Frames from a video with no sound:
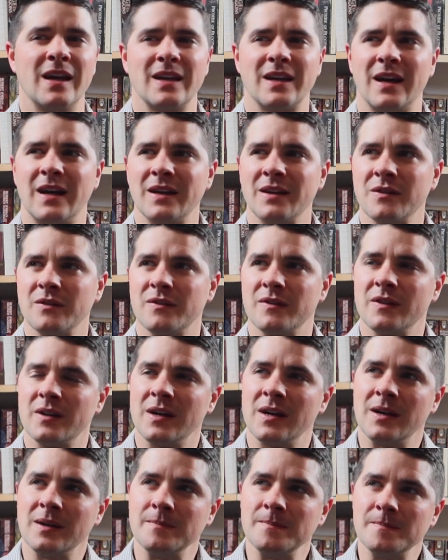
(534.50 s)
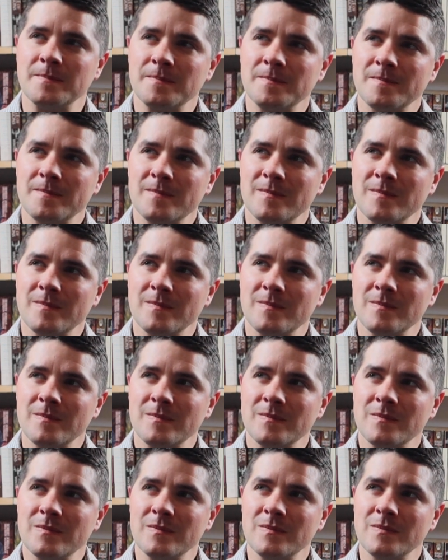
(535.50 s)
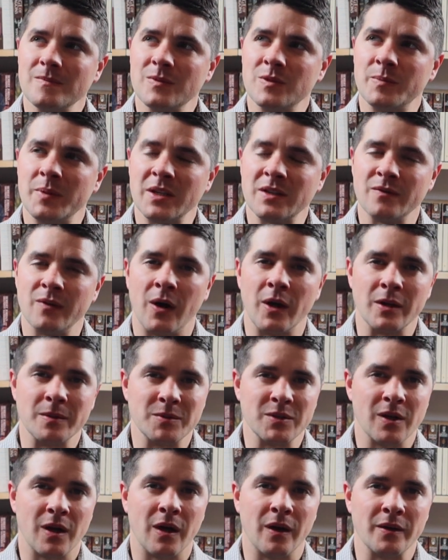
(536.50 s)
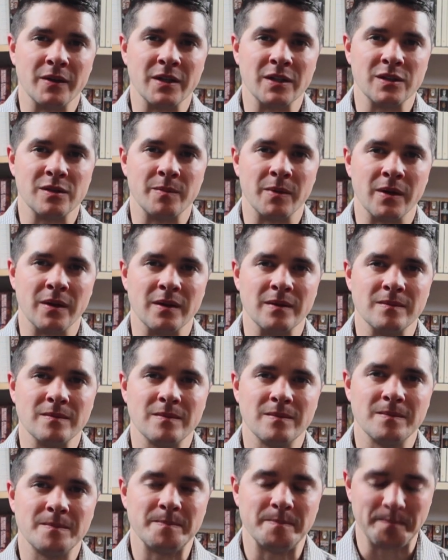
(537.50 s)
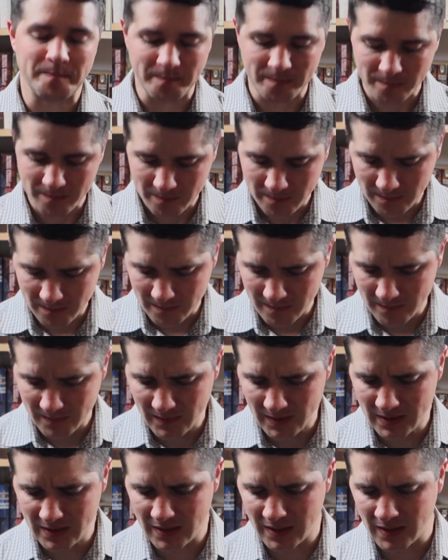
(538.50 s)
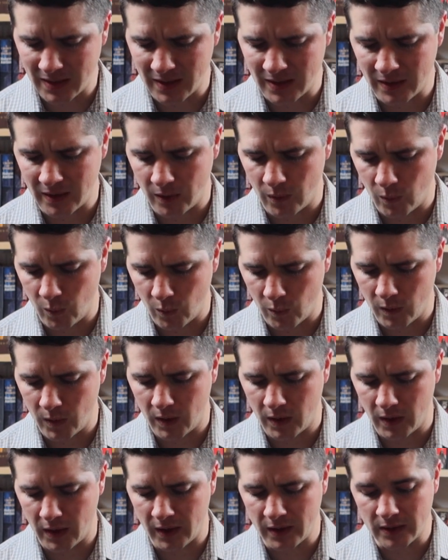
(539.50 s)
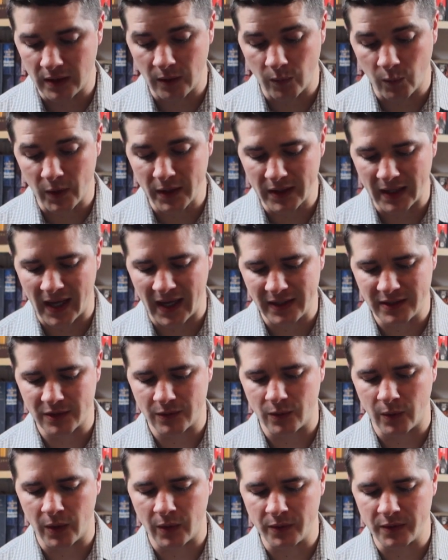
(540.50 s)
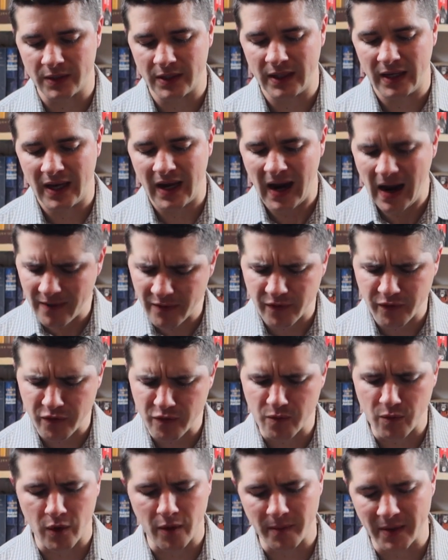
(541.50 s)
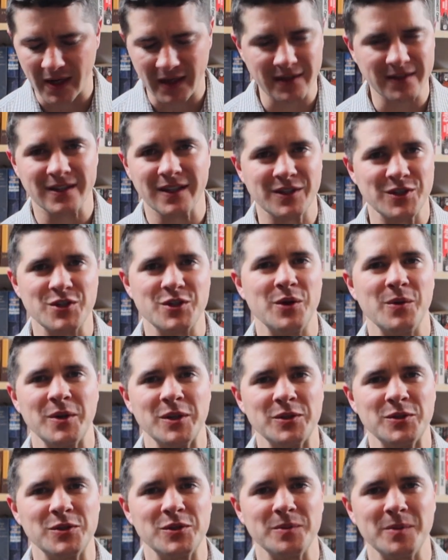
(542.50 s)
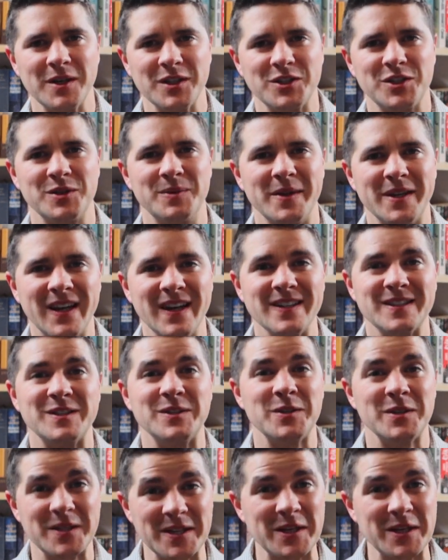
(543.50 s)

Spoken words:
kind of speaks volumes to the holiday spirit. One last quote. I have a few more, but I just don't want to do too much because you